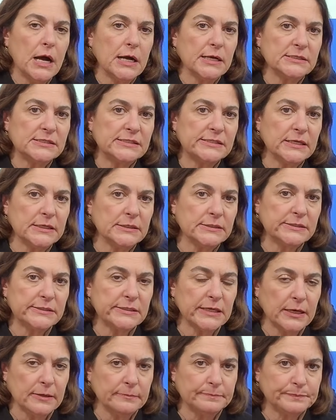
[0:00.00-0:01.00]
since
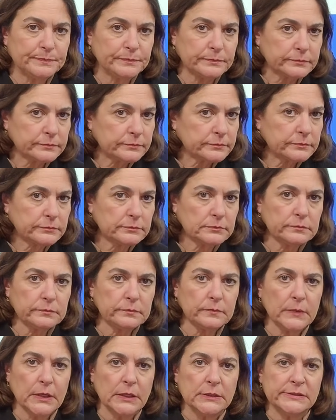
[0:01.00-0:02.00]

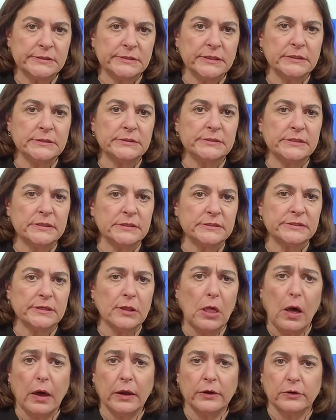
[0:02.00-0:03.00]
the
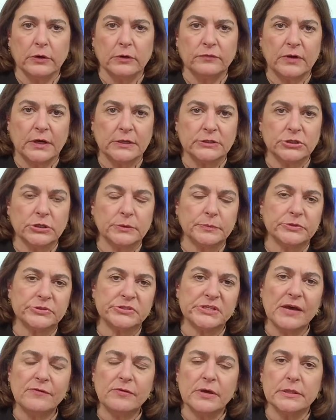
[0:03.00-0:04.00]
slaughter of October
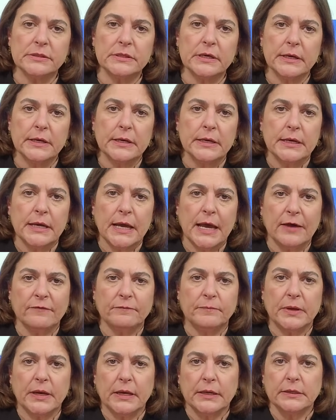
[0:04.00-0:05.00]
7th
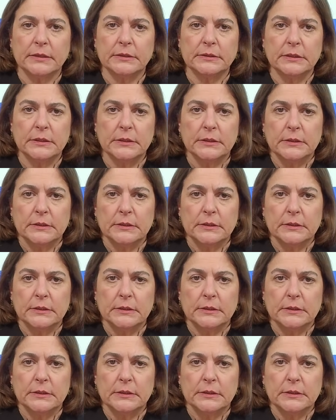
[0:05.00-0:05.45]
have been